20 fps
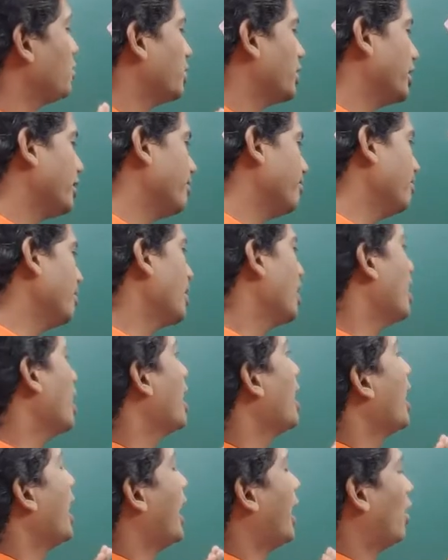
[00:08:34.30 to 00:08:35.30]
to
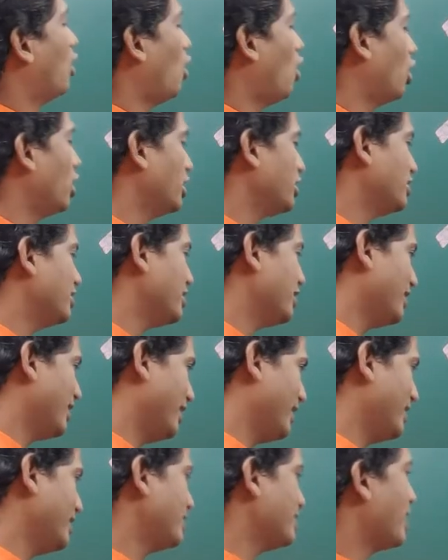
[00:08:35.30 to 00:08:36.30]
him,
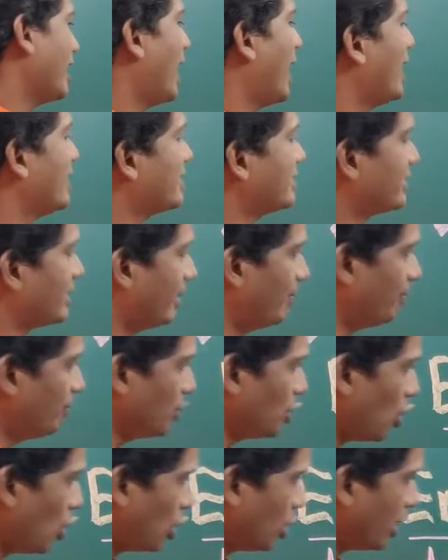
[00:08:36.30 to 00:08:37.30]
ecology is
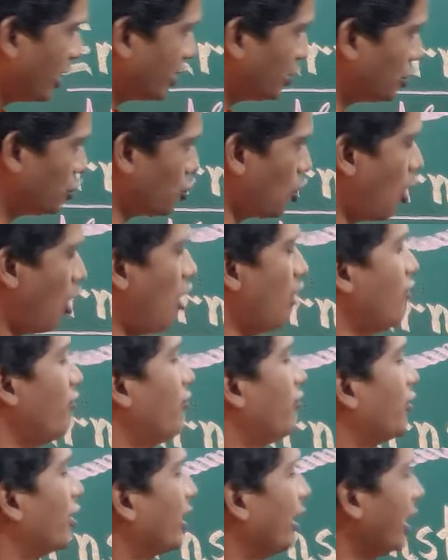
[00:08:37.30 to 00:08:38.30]
some knowledge
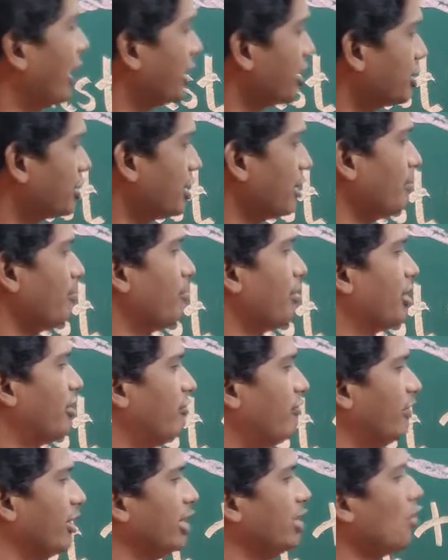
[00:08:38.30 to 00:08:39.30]
of relation
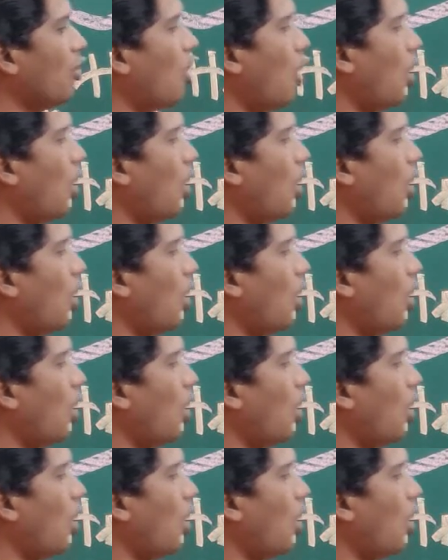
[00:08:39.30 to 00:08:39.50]
between